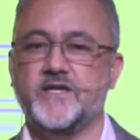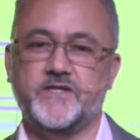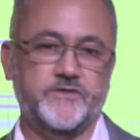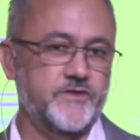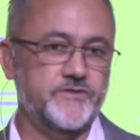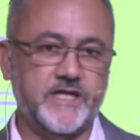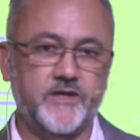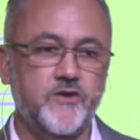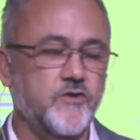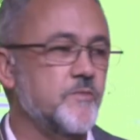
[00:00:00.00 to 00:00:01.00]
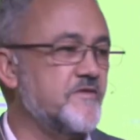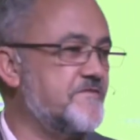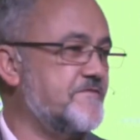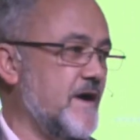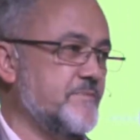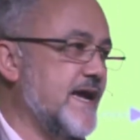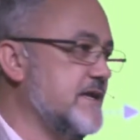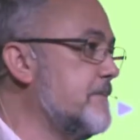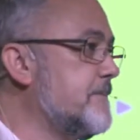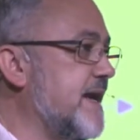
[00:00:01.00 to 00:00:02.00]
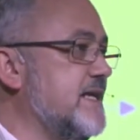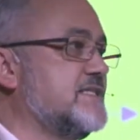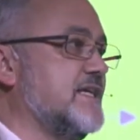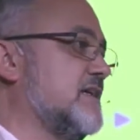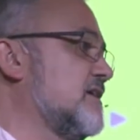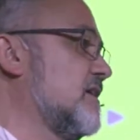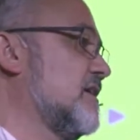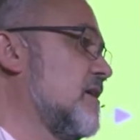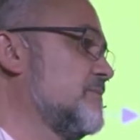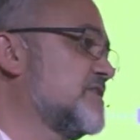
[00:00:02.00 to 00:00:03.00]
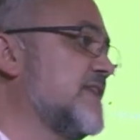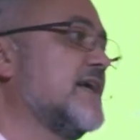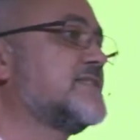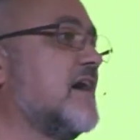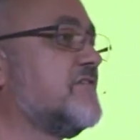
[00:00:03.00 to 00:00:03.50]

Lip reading: You can use it in Google, but I'm getting amazing stats out of